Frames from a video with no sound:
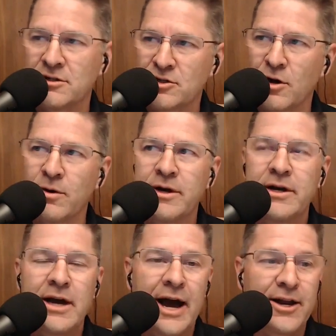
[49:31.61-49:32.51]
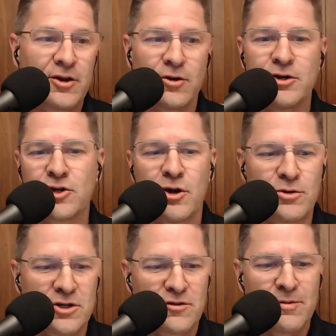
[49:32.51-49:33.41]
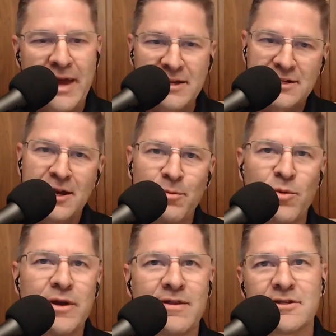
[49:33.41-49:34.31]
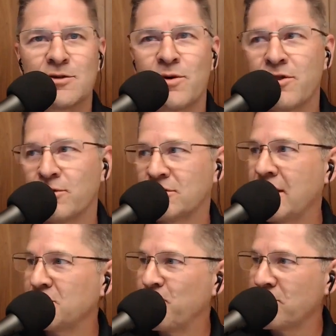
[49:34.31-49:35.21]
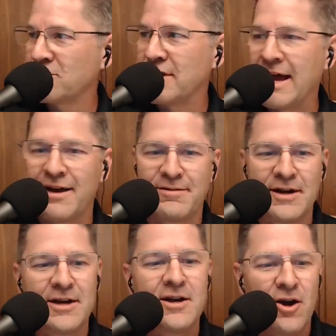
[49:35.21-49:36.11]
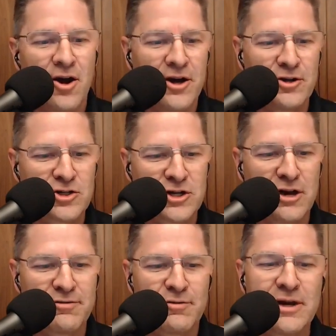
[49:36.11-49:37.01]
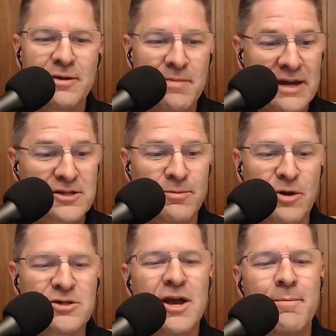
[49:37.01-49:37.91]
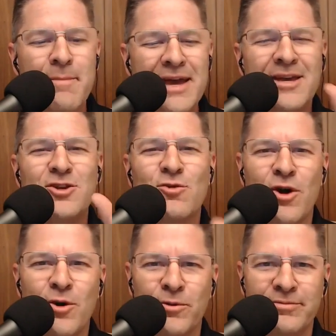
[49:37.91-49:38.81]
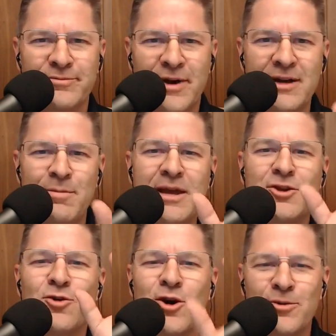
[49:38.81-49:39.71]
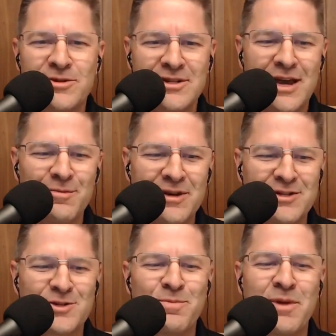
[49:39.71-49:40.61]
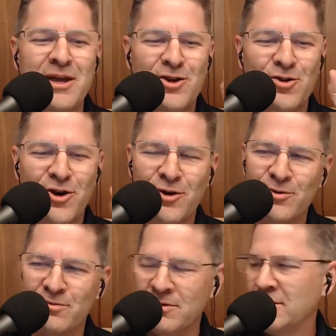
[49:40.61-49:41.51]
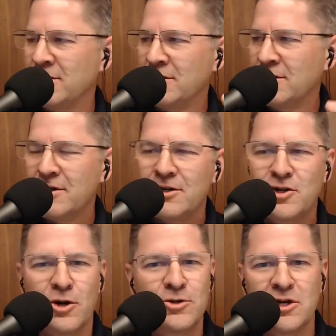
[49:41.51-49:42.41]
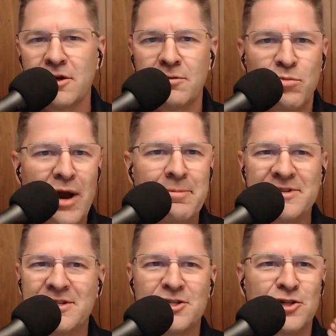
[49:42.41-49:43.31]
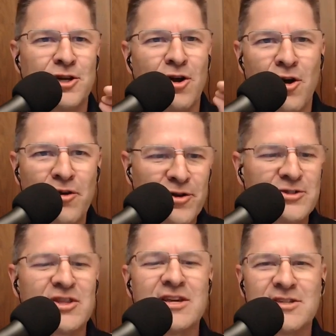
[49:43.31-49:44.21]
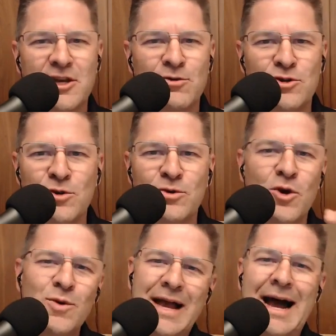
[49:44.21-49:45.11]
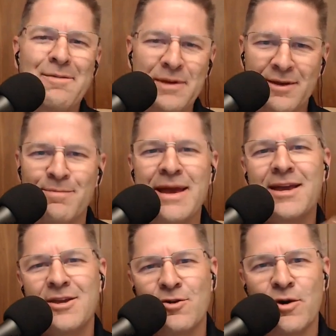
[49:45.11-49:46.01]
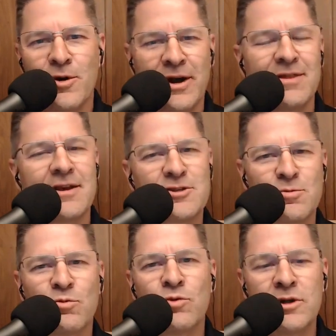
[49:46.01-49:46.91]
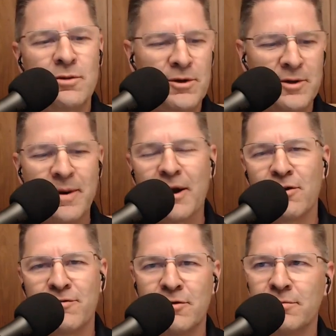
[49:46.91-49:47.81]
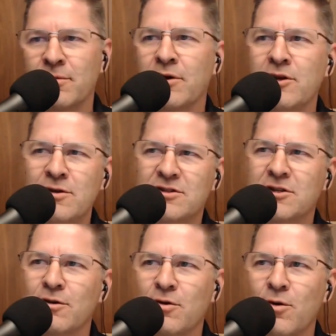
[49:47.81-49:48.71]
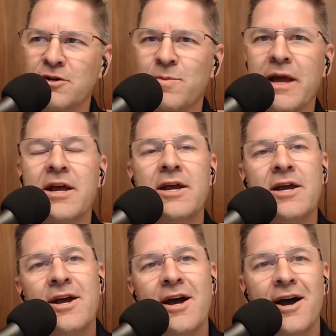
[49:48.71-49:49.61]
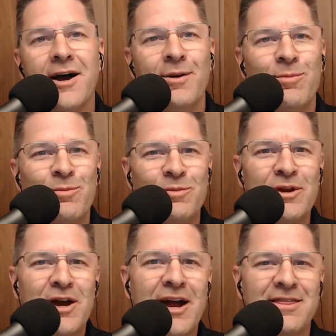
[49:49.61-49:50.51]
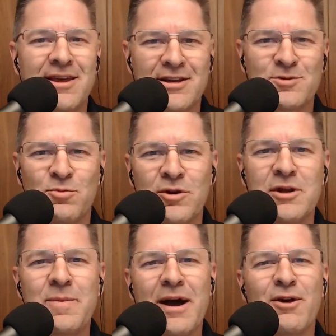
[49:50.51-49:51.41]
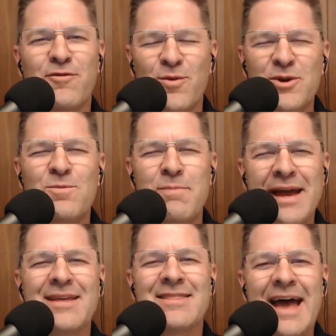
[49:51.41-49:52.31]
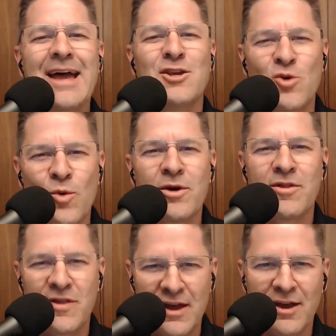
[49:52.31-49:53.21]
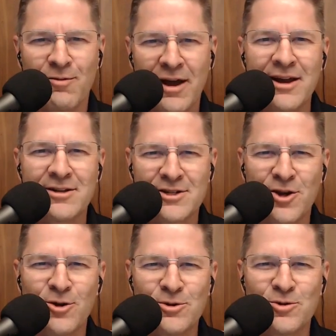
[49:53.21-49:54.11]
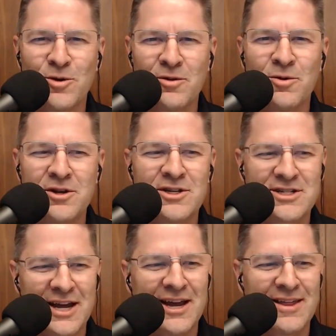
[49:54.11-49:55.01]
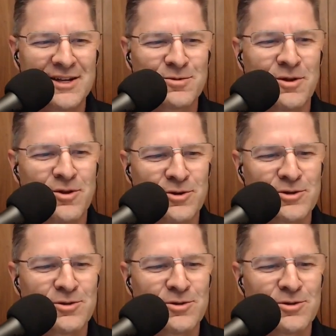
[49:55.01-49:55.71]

And so I'd encourage coaches from that standpoint. This is one of those textbooks to have on your shelf, read it, make some notes, make it your own, right? Make your own statements, make your own coaching proposition, all those things that you do, don't copy, make it your own. I think it's mm-hmm. really, really powerful. Maureen, you can steal, of course, but um, I think it's really powerful when you make that your thing, right? As a coach, wouldn't you say that's one of those?